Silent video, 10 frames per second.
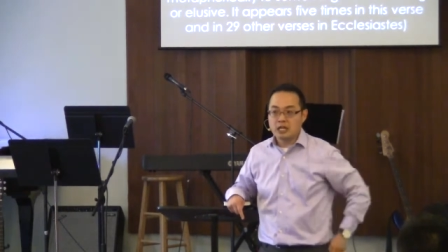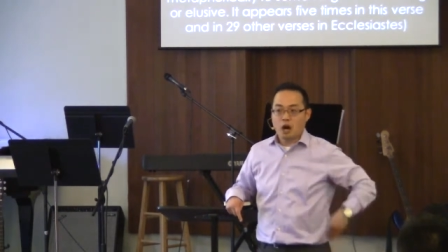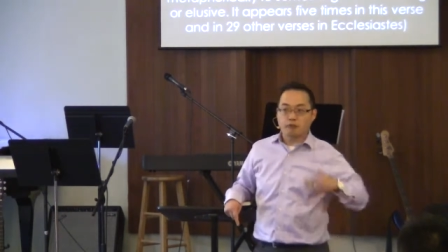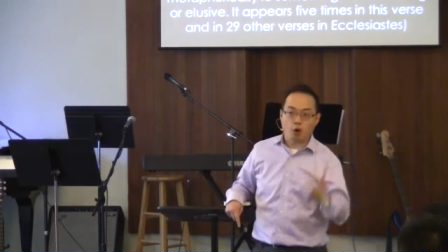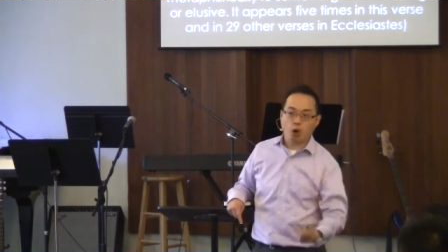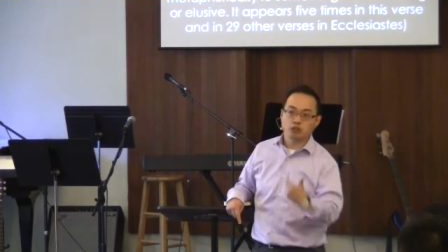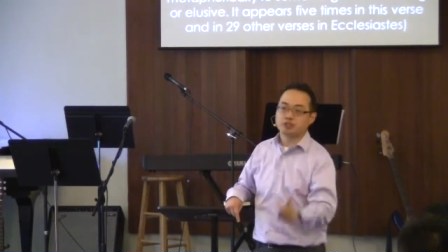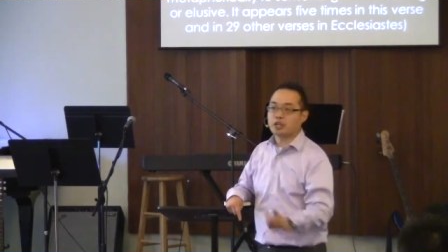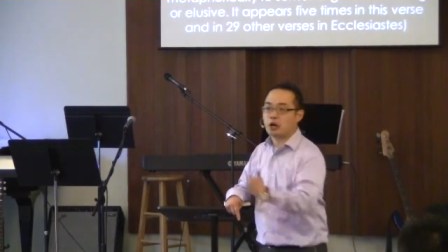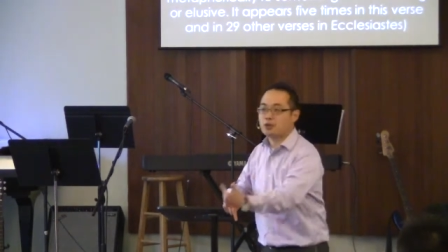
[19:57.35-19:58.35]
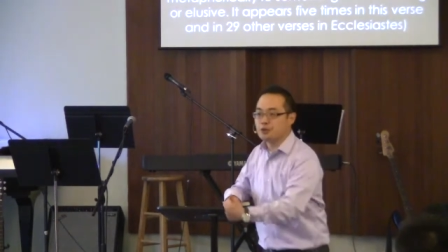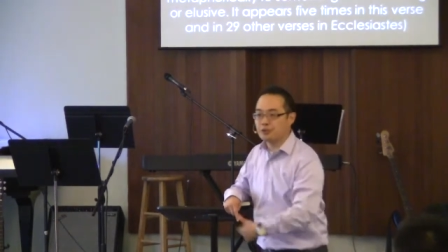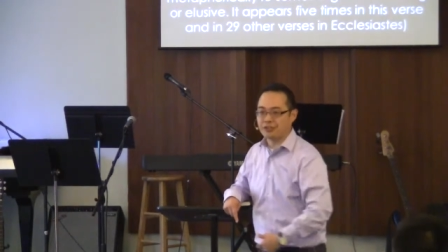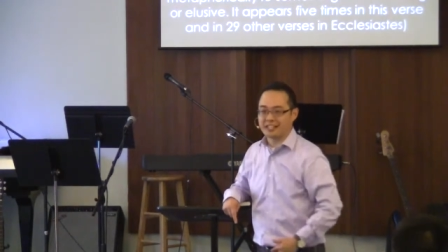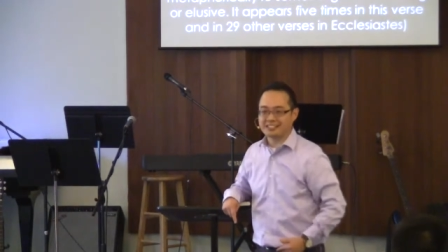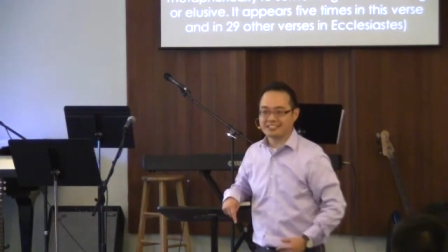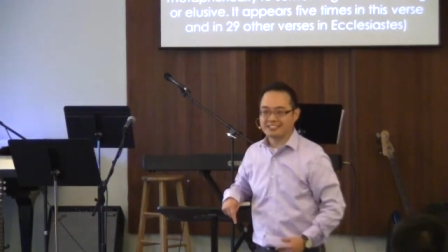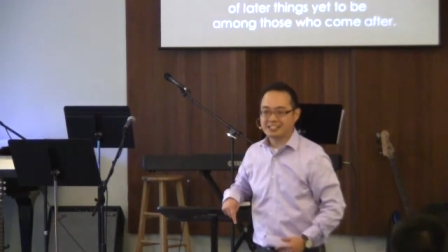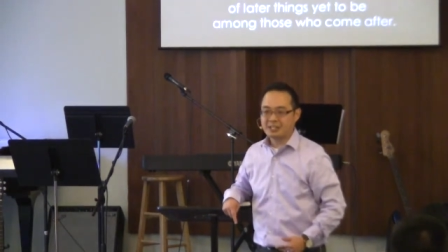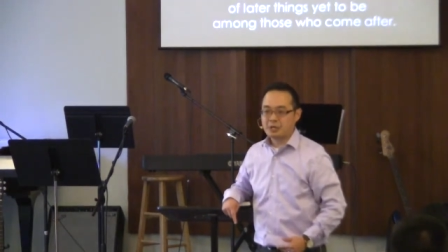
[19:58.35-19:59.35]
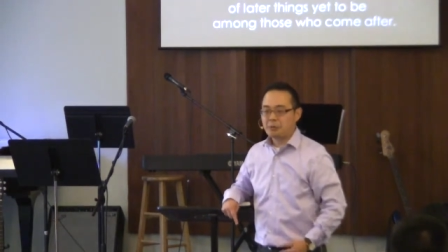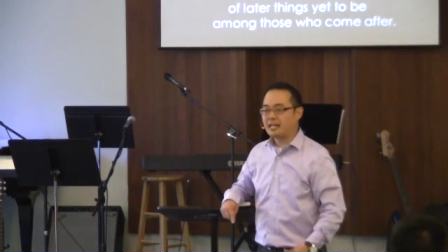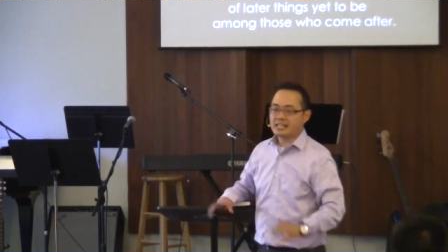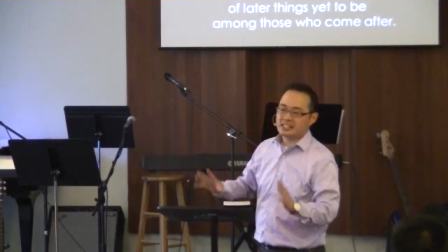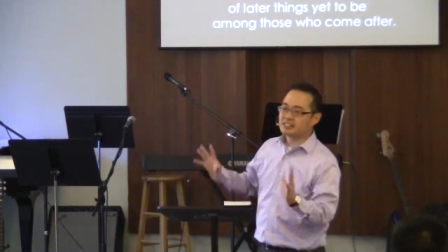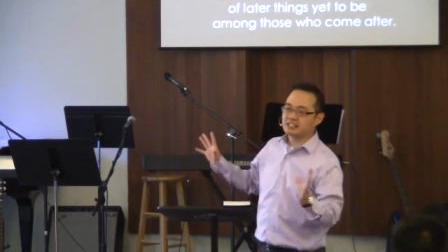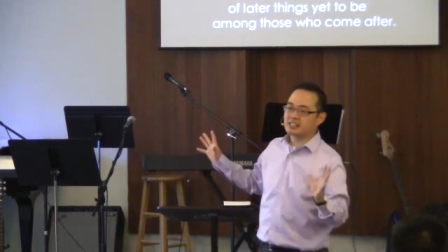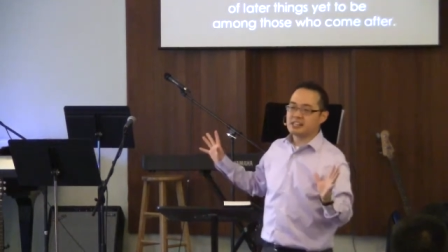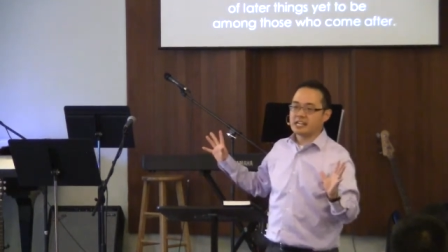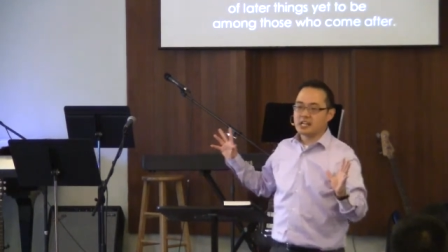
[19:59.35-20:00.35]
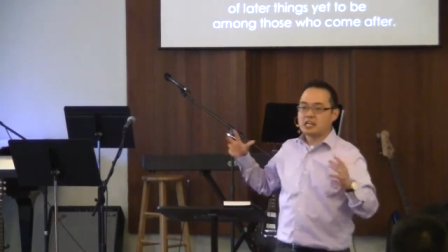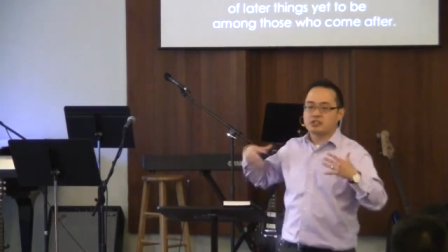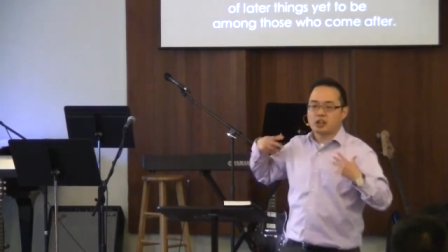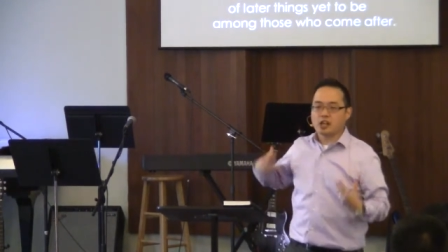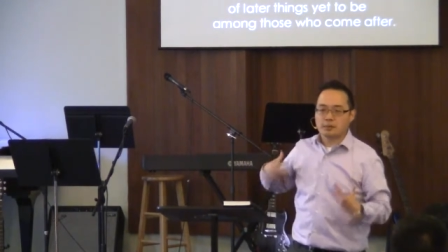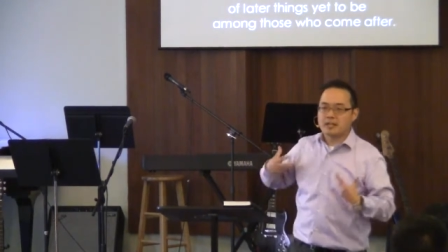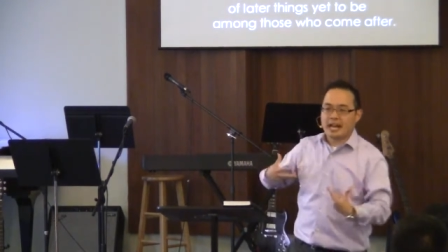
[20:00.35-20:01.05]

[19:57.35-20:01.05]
Of course there are new things, right? And this is the thing Solomon